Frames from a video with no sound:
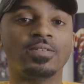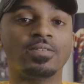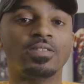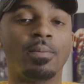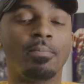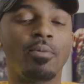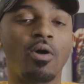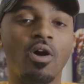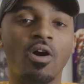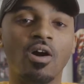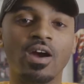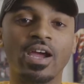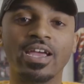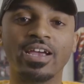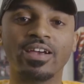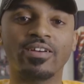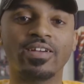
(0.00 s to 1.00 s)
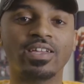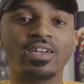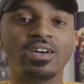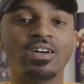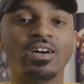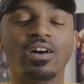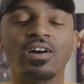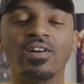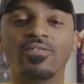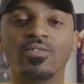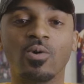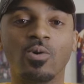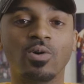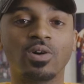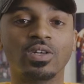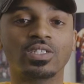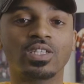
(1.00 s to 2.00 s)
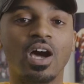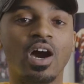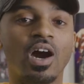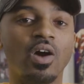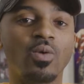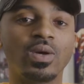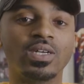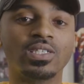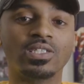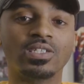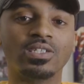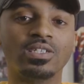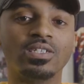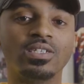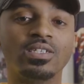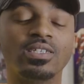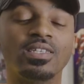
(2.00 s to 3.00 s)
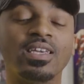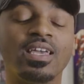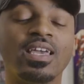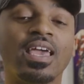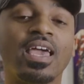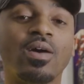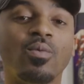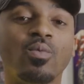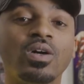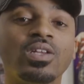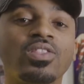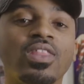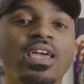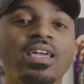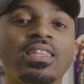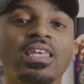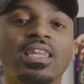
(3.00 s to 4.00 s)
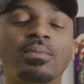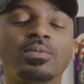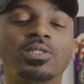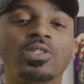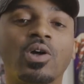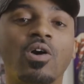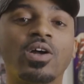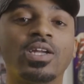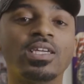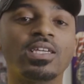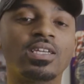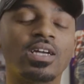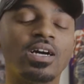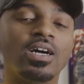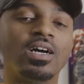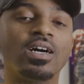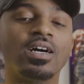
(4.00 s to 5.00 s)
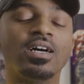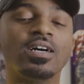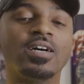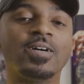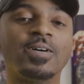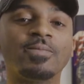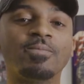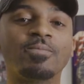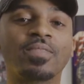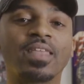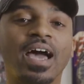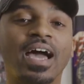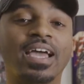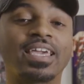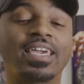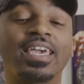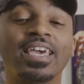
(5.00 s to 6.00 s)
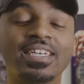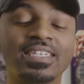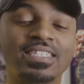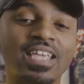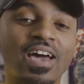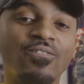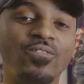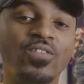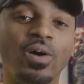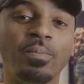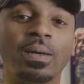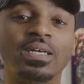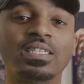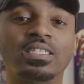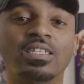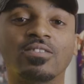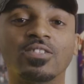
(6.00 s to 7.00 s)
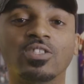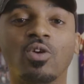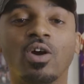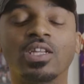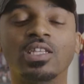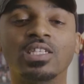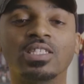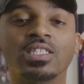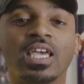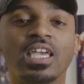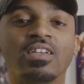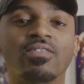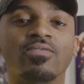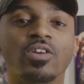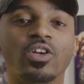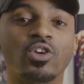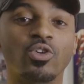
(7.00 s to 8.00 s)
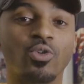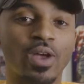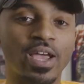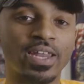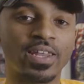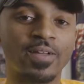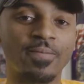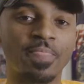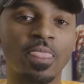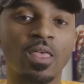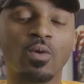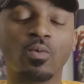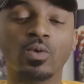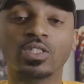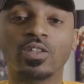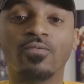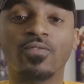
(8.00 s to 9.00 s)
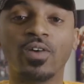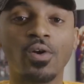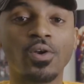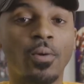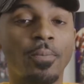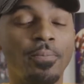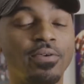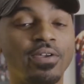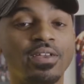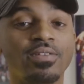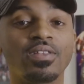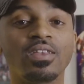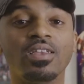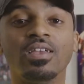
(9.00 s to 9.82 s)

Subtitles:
The bar area, of course, always good. And one thing that I'm starting, I guess I felt myself starting to take for granted was the photo pit.